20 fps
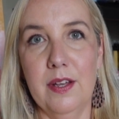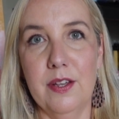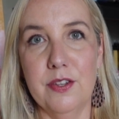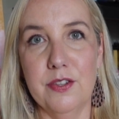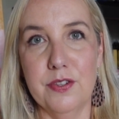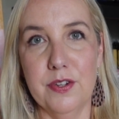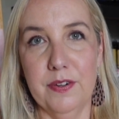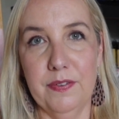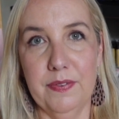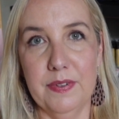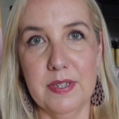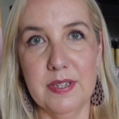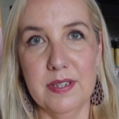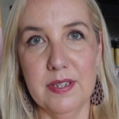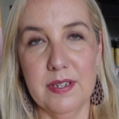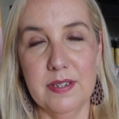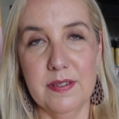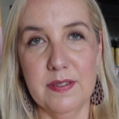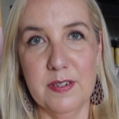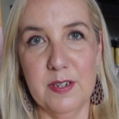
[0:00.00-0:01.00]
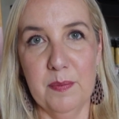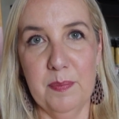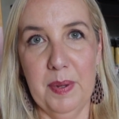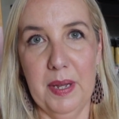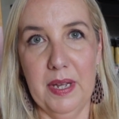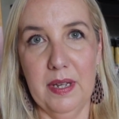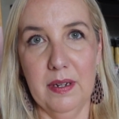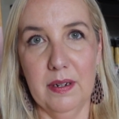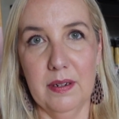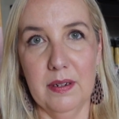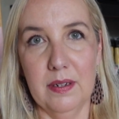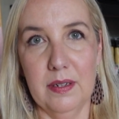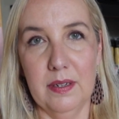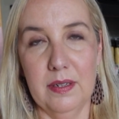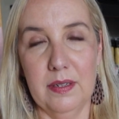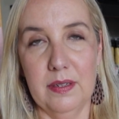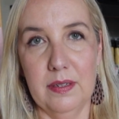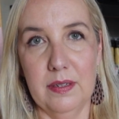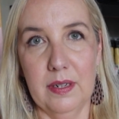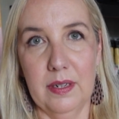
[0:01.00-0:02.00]
surfaces to paint
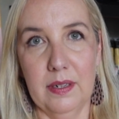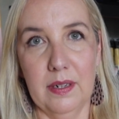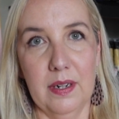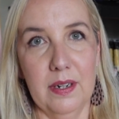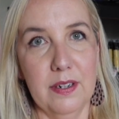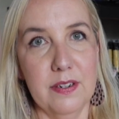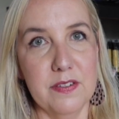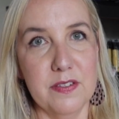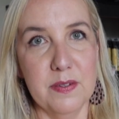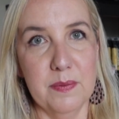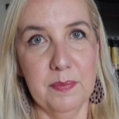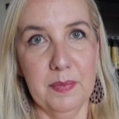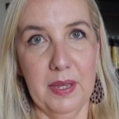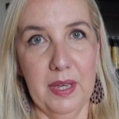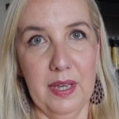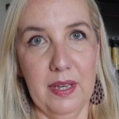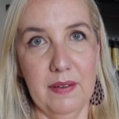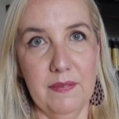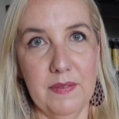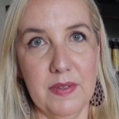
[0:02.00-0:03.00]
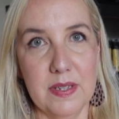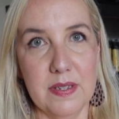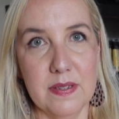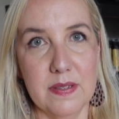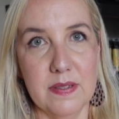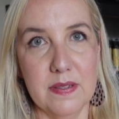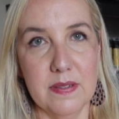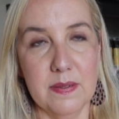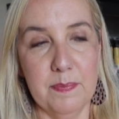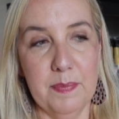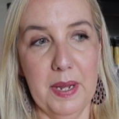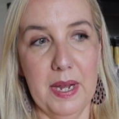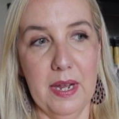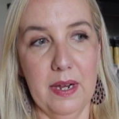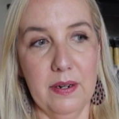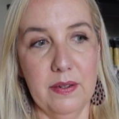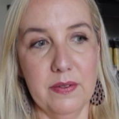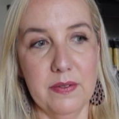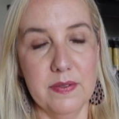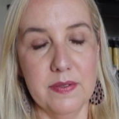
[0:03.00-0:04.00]
on. I got her some canvas
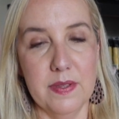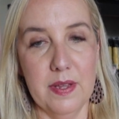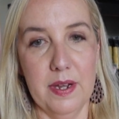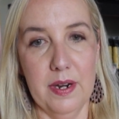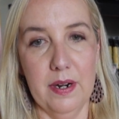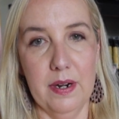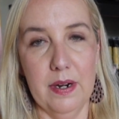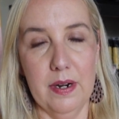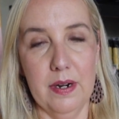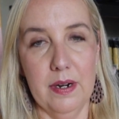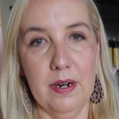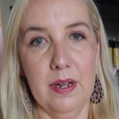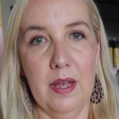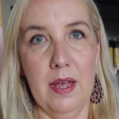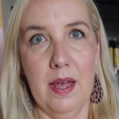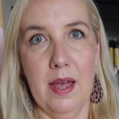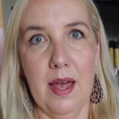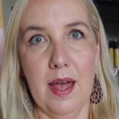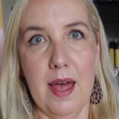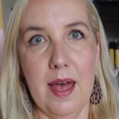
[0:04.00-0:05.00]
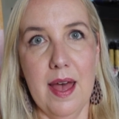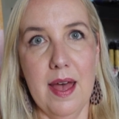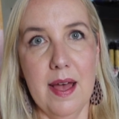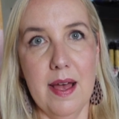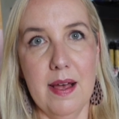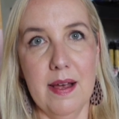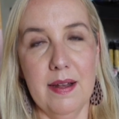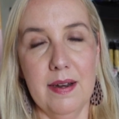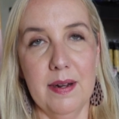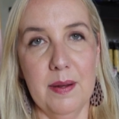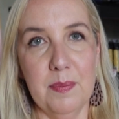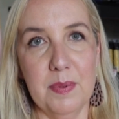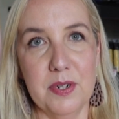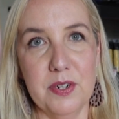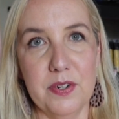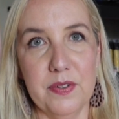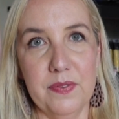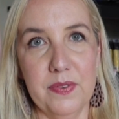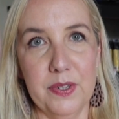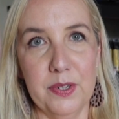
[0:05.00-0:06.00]
panels there and a
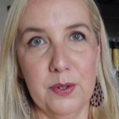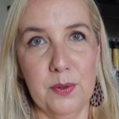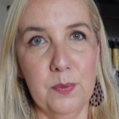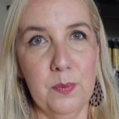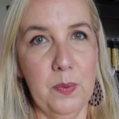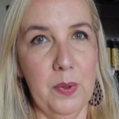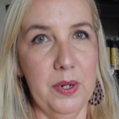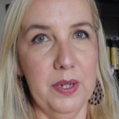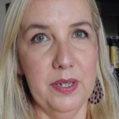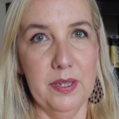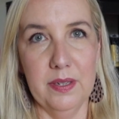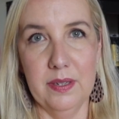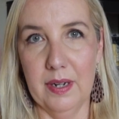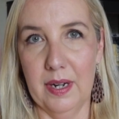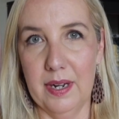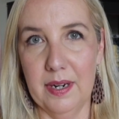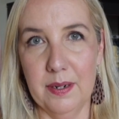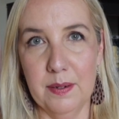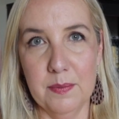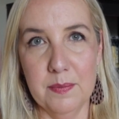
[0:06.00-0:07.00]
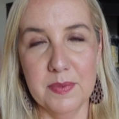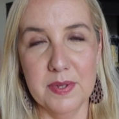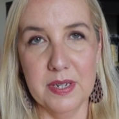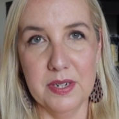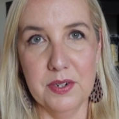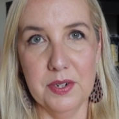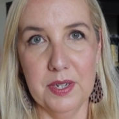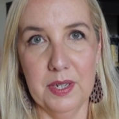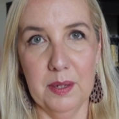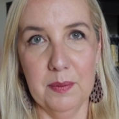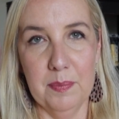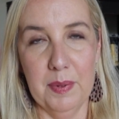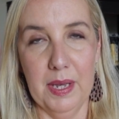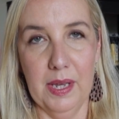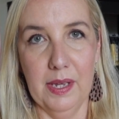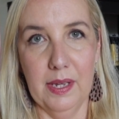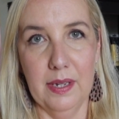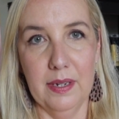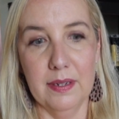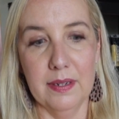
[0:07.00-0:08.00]
bunch of little wood items that she could
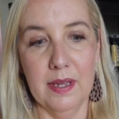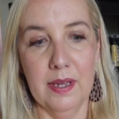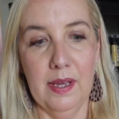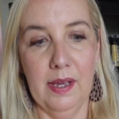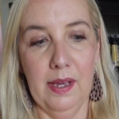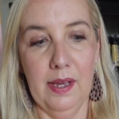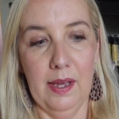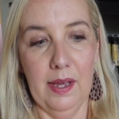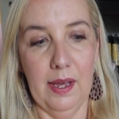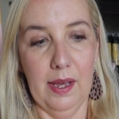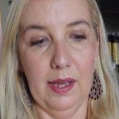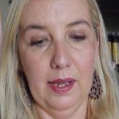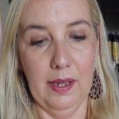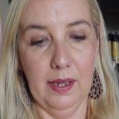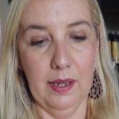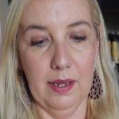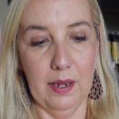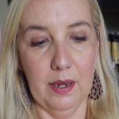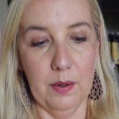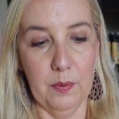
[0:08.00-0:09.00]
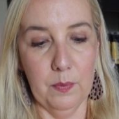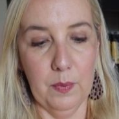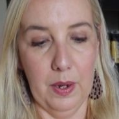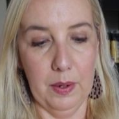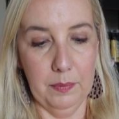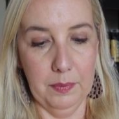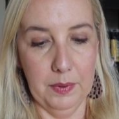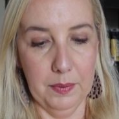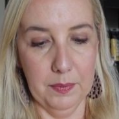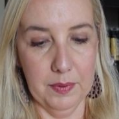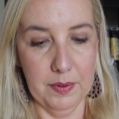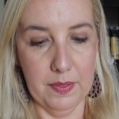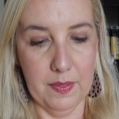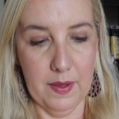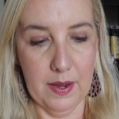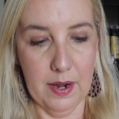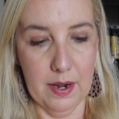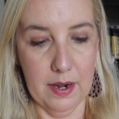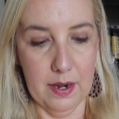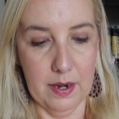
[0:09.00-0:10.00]
paint. And while we were
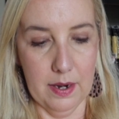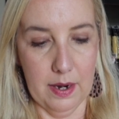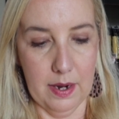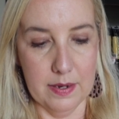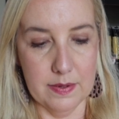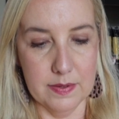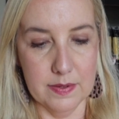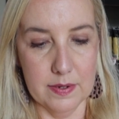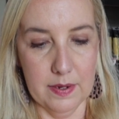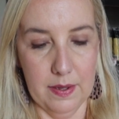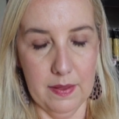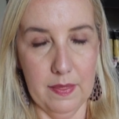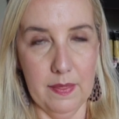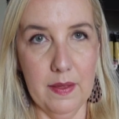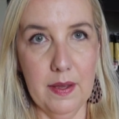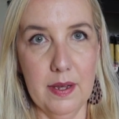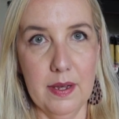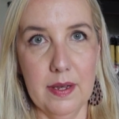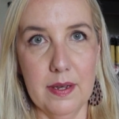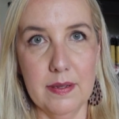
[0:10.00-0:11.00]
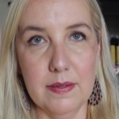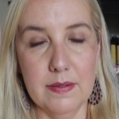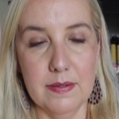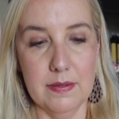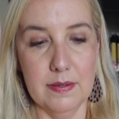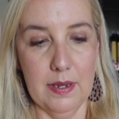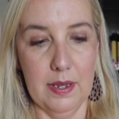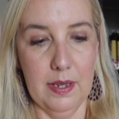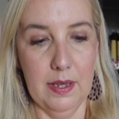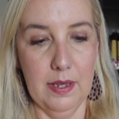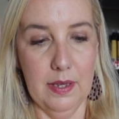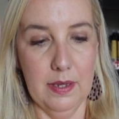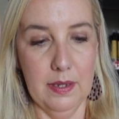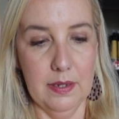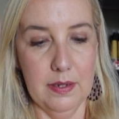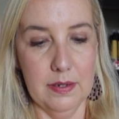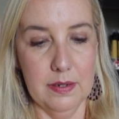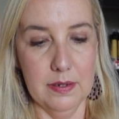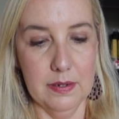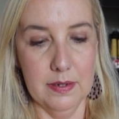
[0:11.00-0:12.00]
there, I saw this,
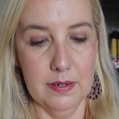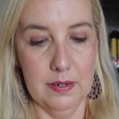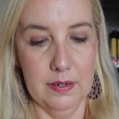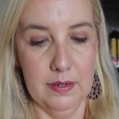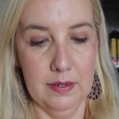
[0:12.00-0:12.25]
and